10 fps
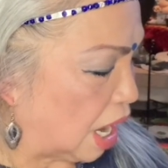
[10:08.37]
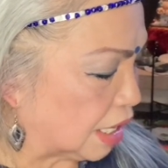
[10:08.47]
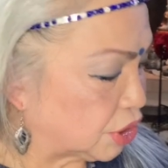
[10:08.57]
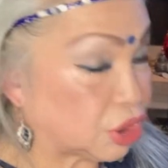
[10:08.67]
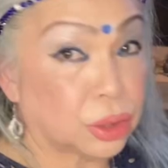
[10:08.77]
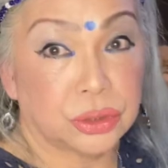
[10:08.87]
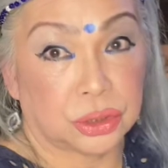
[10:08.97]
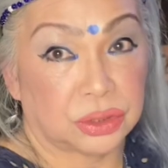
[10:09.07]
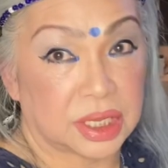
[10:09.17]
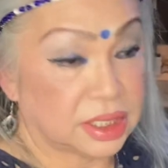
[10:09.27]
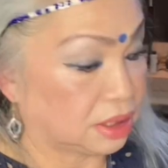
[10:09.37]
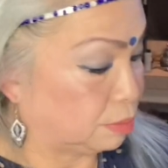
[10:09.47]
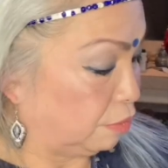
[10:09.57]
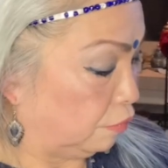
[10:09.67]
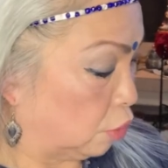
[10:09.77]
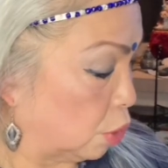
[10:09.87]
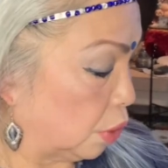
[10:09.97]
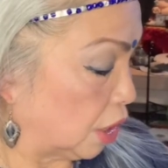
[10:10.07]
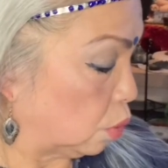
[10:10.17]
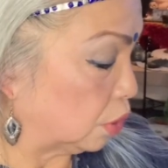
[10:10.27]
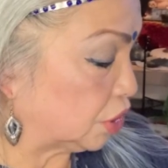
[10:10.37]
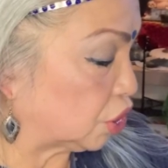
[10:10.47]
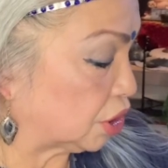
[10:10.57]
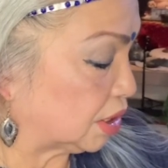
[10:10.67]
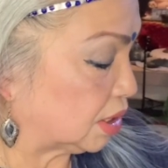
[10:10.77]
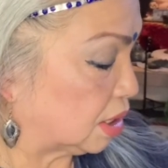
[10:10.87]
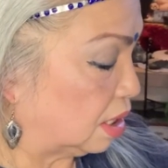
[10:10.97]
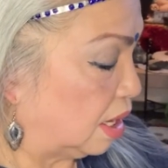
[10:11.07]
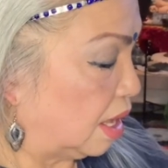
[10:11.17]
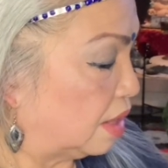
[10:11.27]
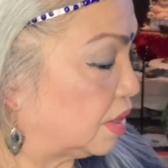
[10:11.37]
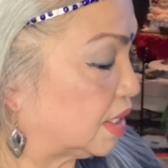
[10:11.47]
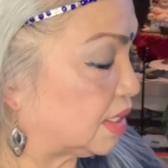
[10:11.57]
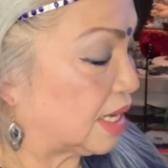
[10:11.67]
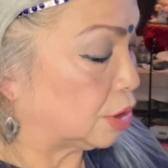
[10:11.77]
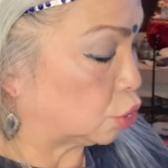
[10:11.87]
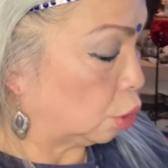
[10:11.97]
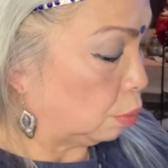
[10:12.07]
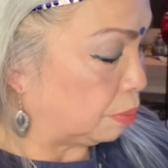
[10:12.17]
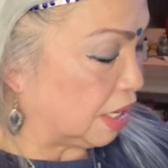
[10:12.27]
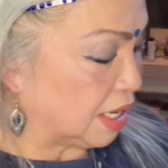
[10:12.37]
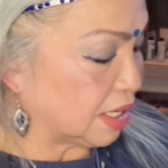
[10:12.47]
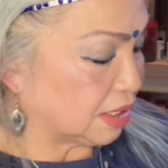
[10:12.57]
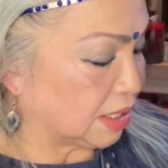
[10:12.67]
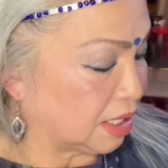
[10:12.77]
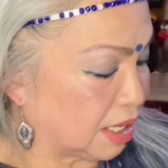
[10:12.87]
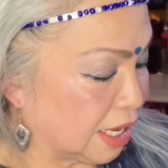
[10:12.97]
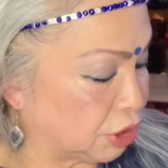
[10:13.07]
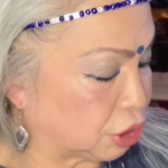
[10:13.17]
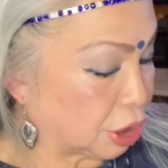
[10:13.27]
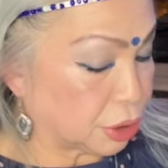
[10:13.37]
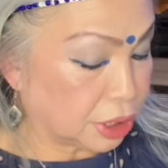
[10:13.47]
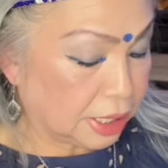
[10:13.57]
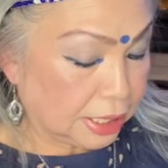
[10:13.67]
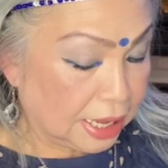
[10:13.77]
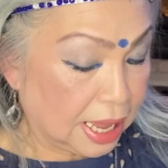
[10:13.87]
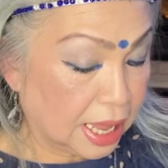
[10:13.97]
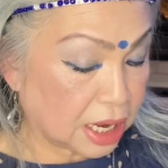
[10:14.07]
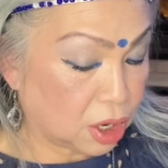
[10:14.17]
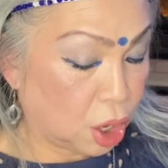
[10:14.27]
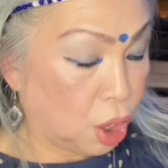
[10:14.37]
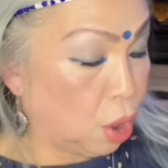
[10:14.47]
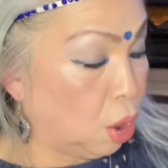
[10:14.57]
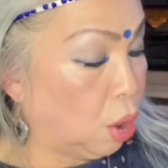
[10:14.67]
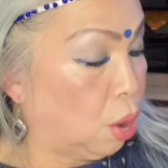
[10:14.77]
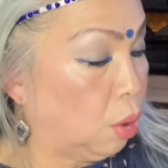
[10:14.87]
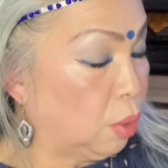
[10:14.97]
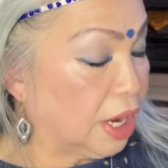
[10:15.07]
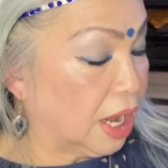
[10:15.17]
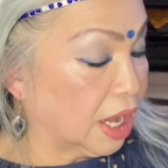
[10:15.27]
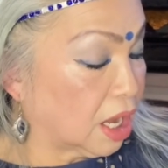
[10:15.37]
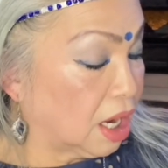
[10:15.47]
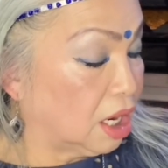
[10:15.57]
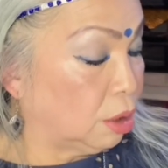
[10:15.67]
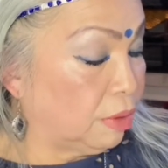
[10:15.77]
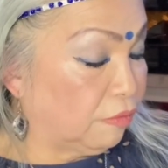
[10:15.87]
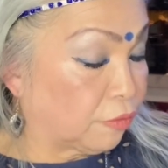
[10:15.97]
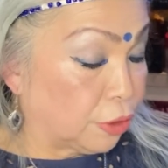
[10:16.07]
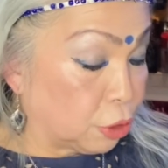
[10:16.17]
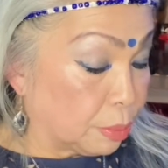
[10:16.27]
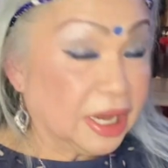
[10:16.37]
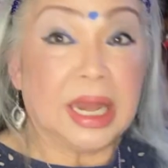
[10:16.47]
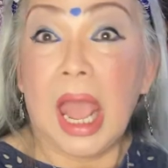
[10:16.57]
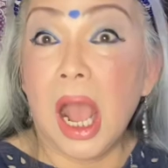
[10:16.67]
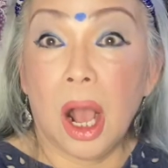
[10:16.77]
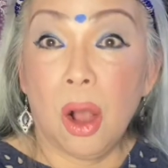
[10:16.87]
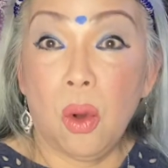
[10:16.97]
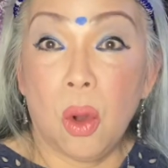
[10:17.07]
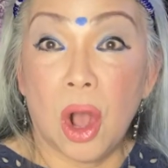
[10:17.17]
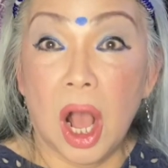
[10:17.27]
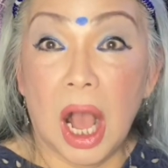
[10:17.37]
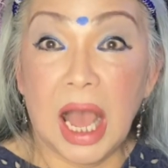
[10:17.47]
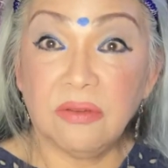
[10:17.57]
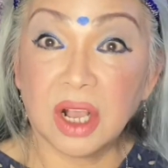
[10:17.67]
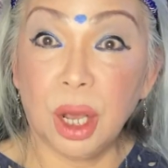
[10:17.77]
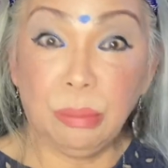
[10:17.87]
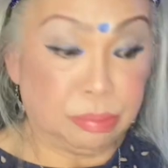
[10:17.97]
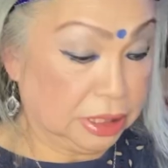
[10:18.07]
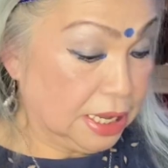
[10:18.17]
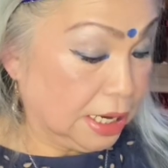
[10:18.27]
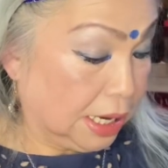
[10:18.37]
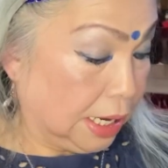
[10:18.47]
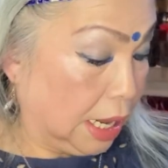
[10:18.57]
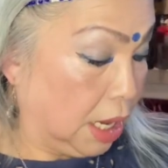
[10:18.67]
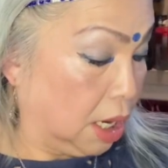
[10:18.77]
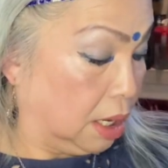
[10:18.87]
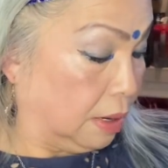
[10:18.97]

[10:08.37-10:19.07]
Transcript: I showed you this before when it was just the central piece and then I shared it again when I got a little bit further, but now I've completed it.